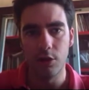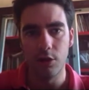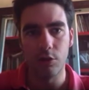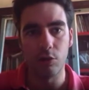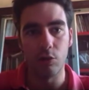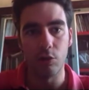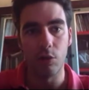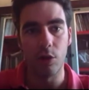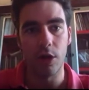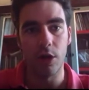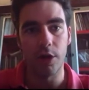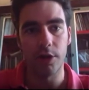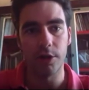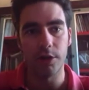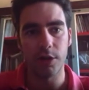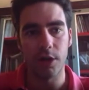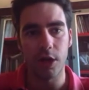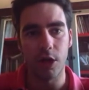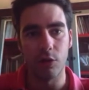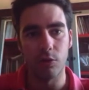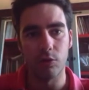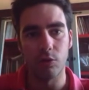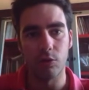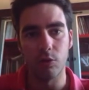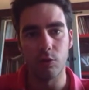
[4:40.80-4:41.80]
to learn
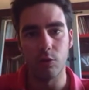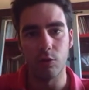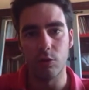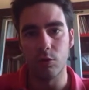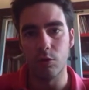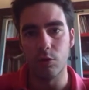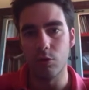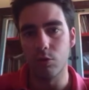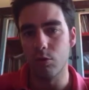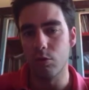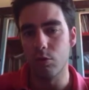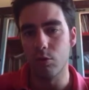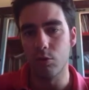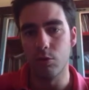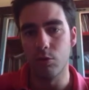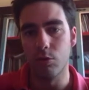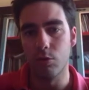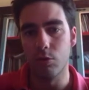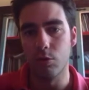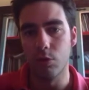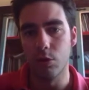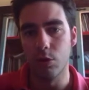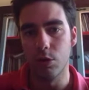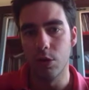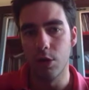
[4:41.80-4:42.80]
how
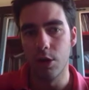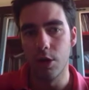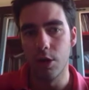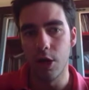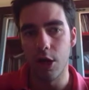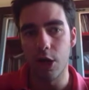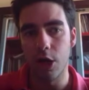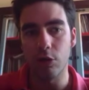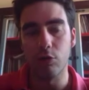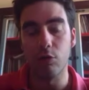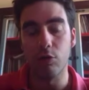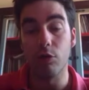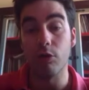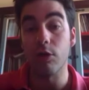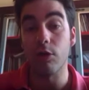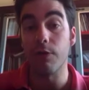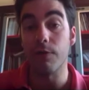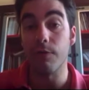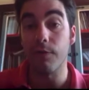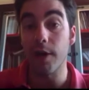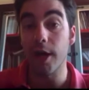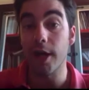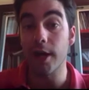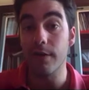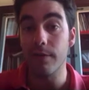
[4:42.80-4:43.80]
to
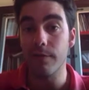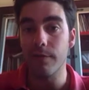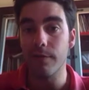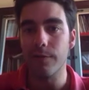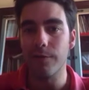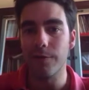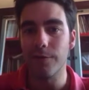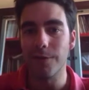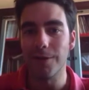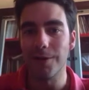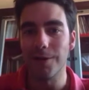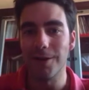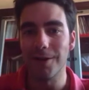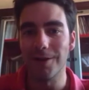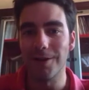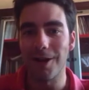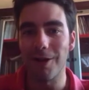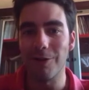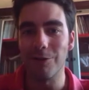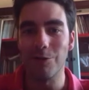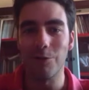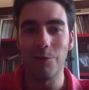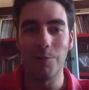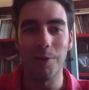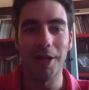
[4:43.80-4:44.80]
survive,
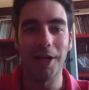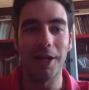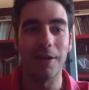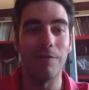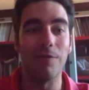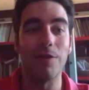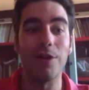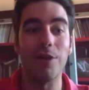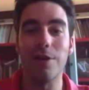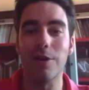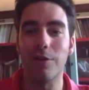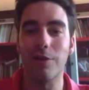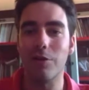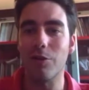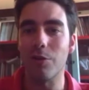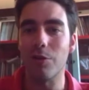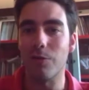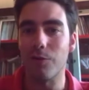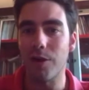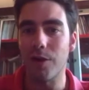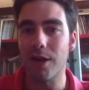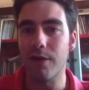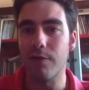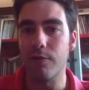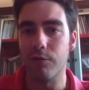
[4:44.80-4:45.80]
how to make a vineyard
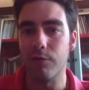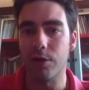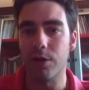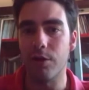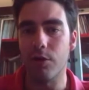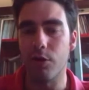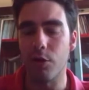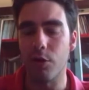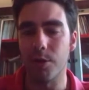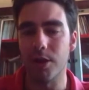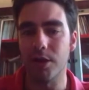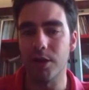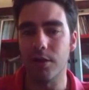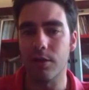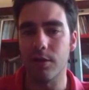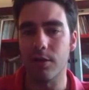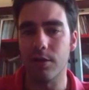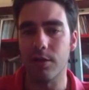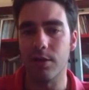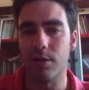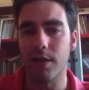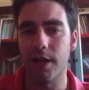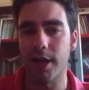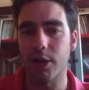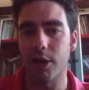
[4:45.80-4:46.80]
survive with so much
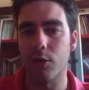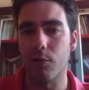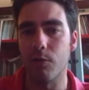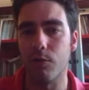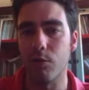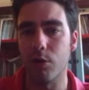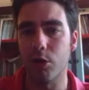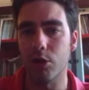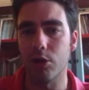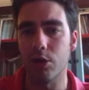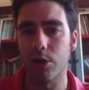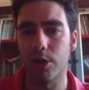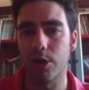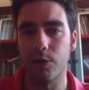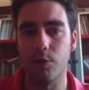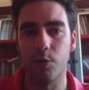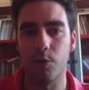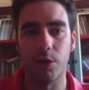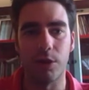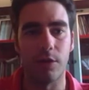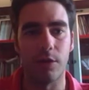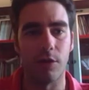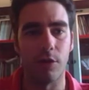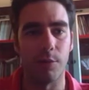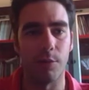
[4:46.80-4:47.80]
lack of water and
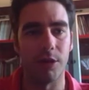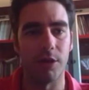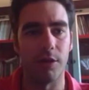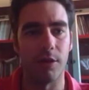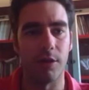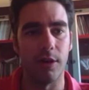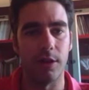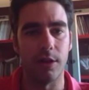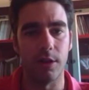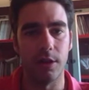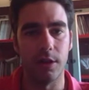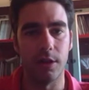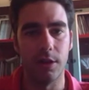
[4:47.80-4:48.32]
with so much heat.